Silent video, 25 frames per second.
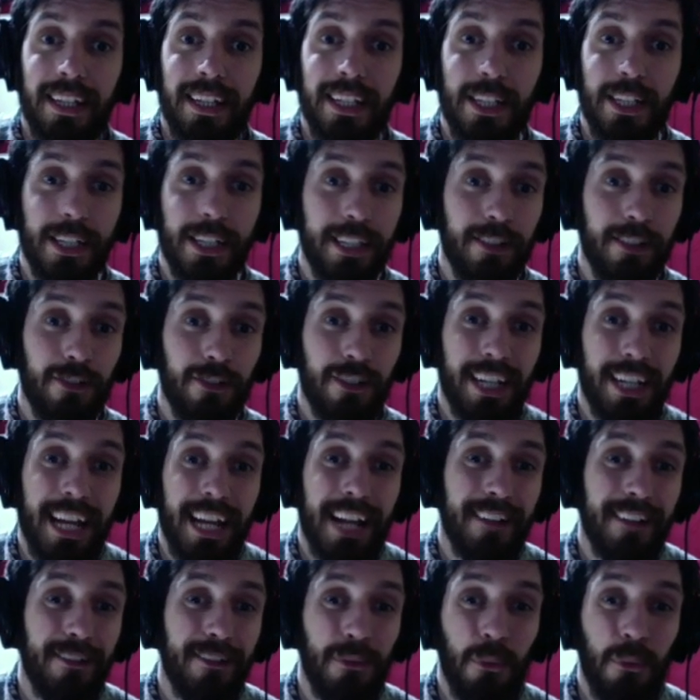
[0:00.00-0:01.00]
You can
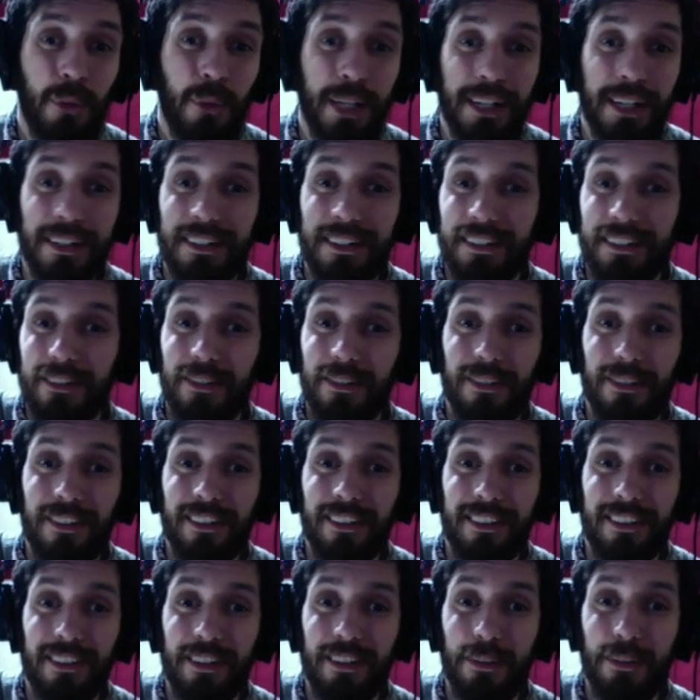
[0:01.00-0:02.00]
get weird,
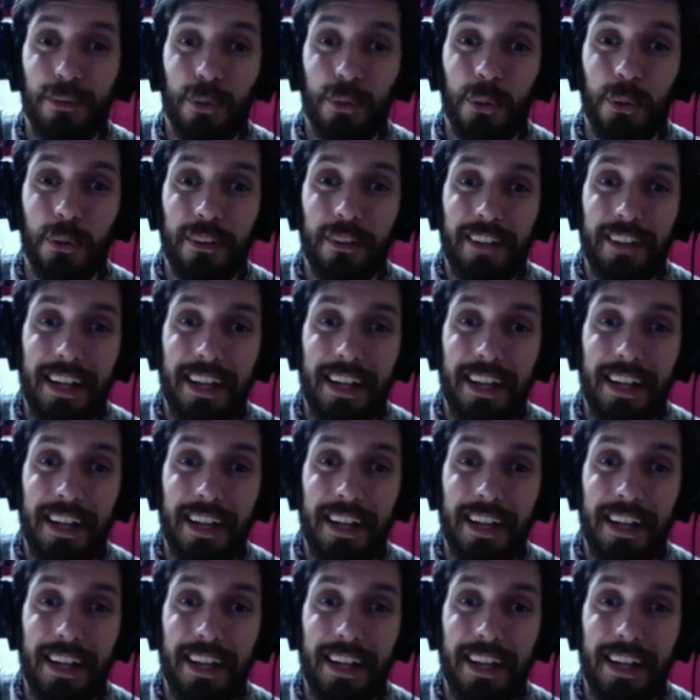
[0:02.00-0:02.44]
difficult